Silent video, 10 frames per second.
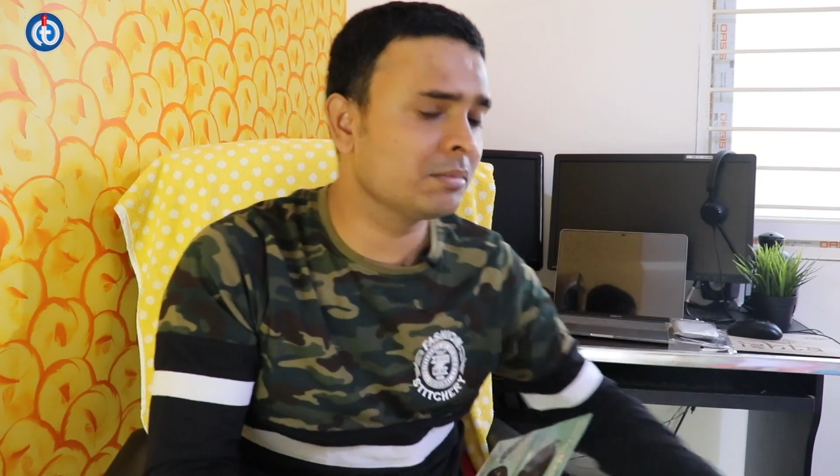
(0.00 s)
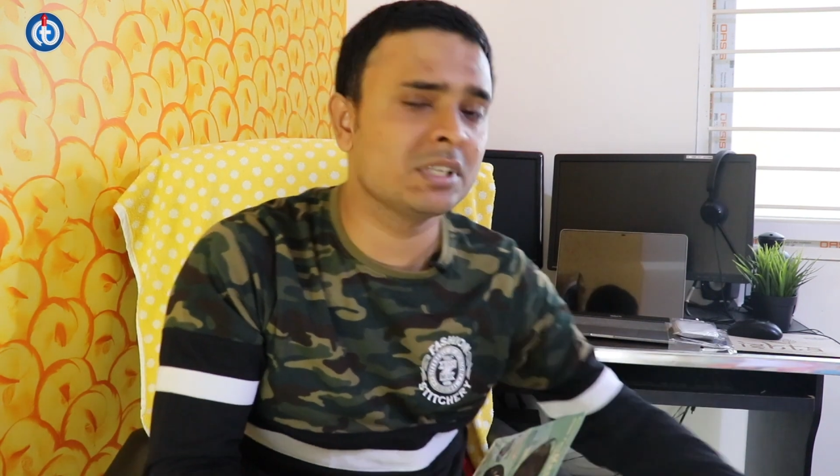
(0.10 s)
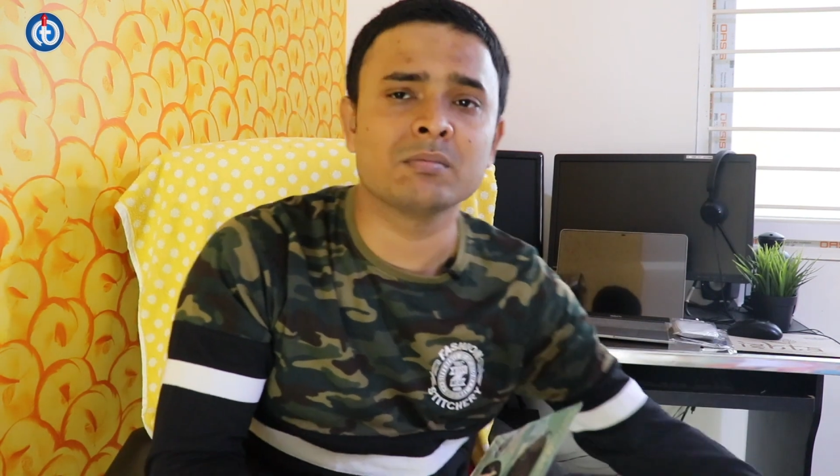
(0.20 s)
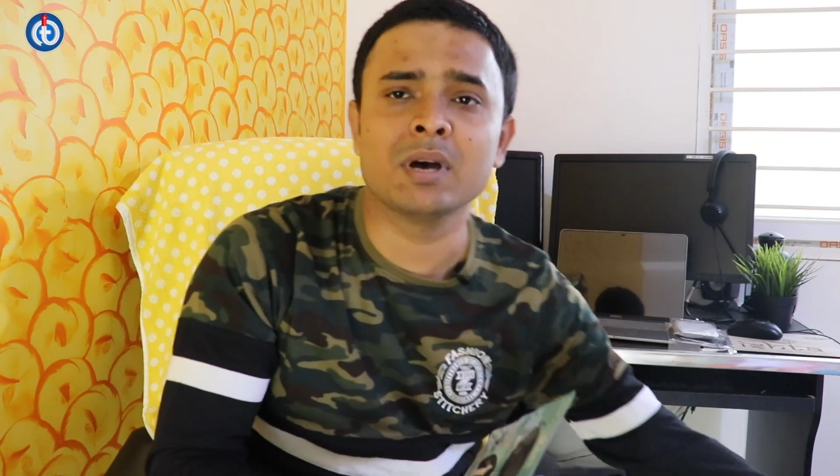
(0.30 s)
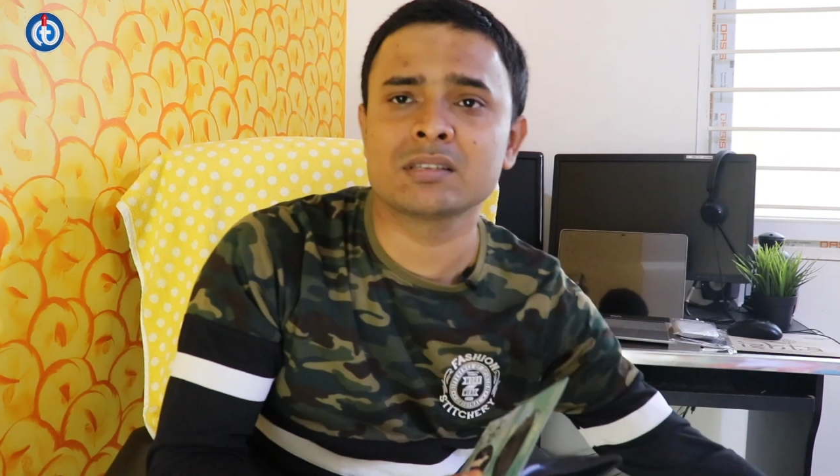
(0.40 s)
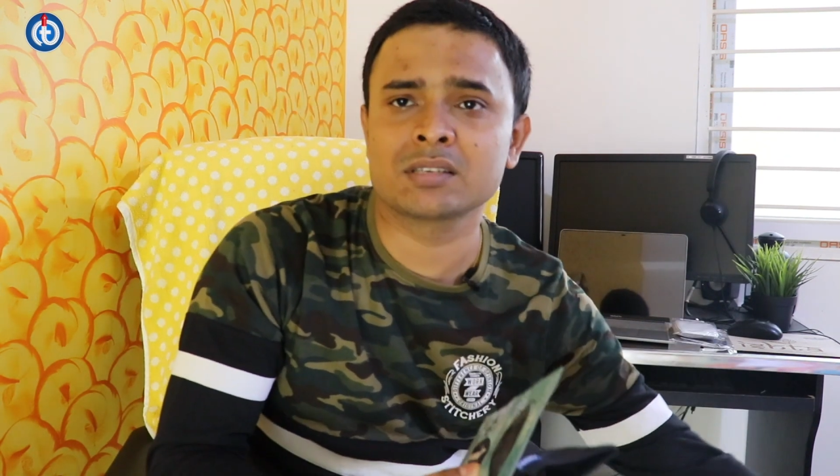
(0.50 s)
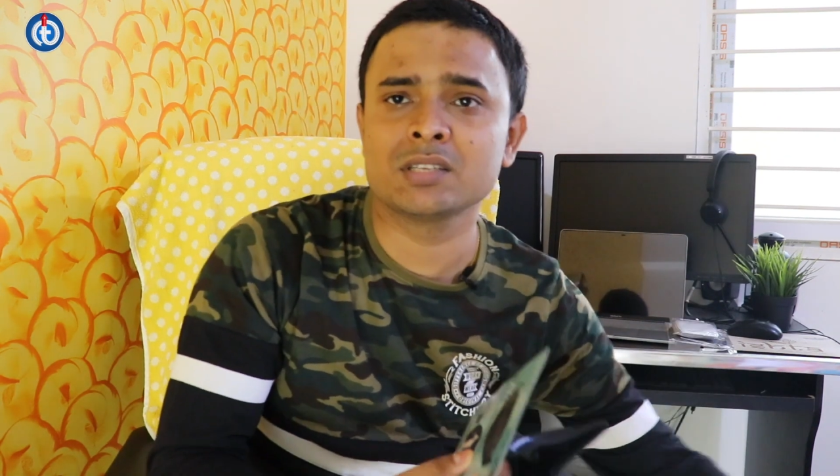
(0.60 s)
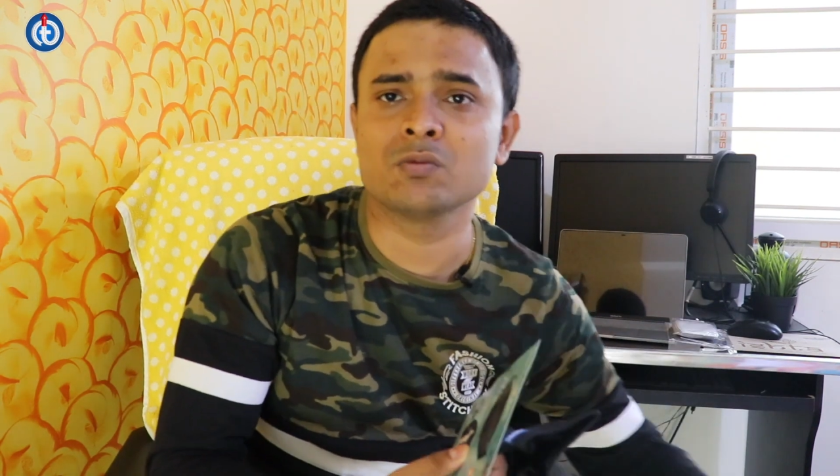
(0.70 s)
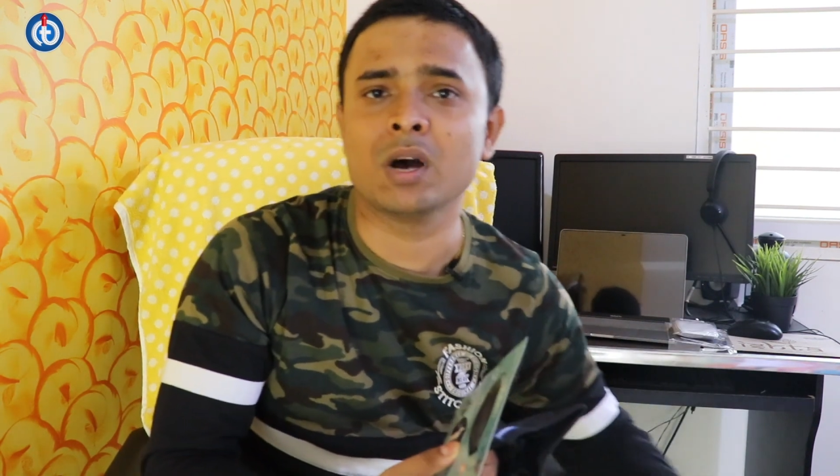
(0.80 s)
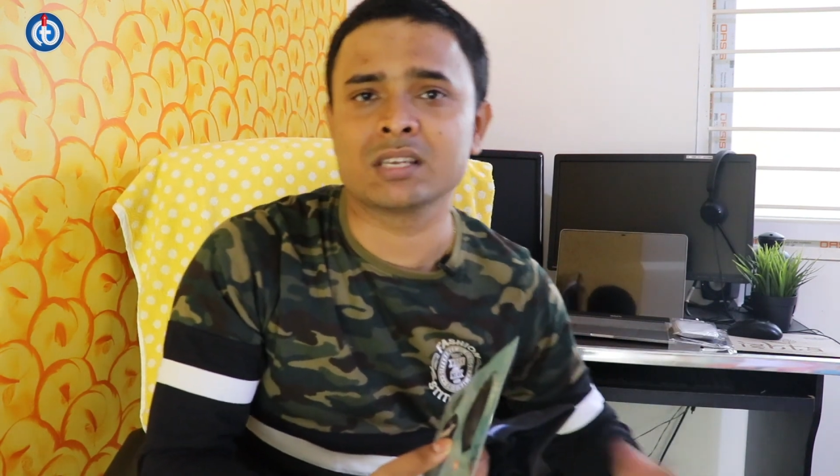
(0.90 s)
of this mask
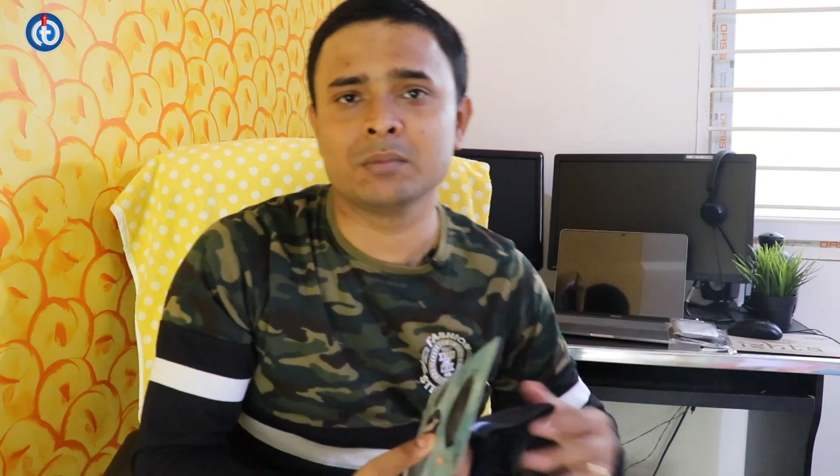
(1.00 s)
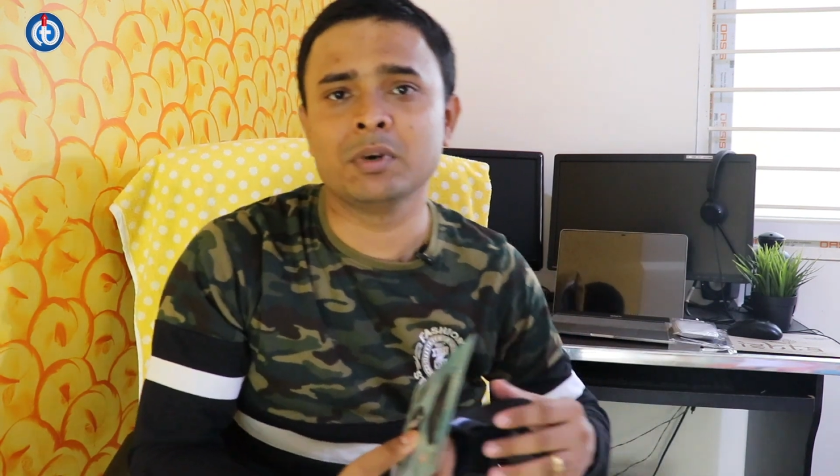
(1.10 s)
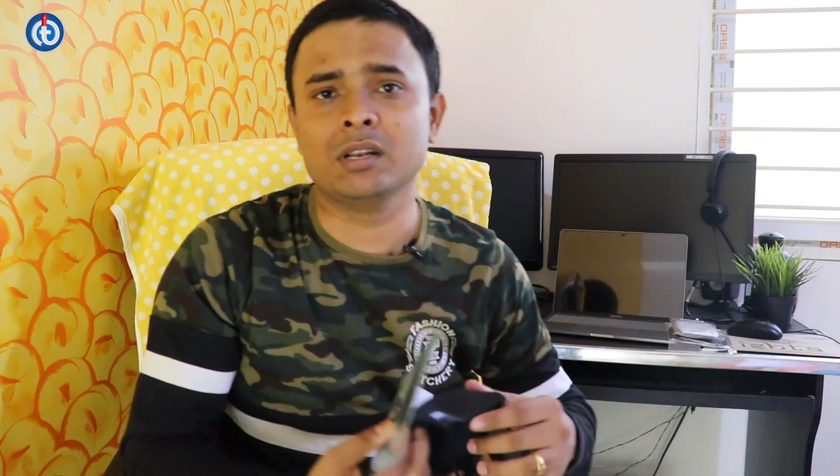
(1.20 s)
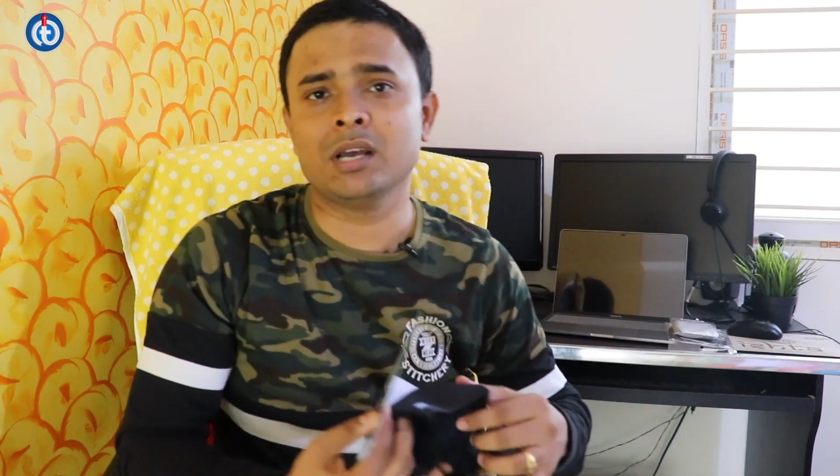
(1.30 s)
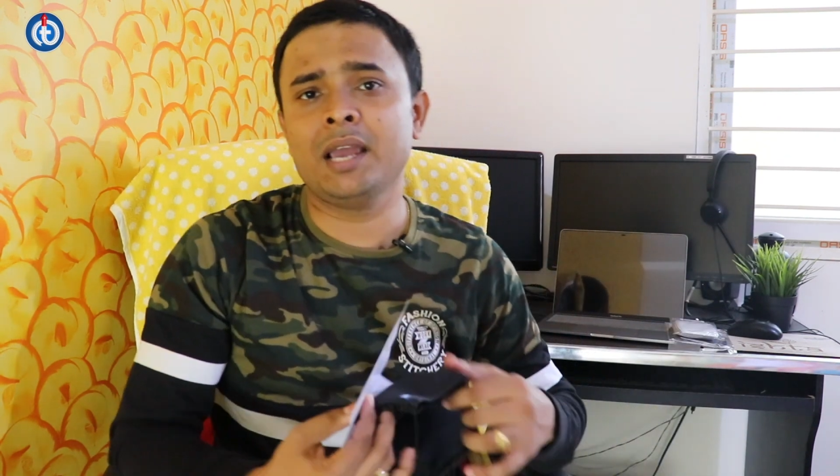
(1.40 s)
is washable.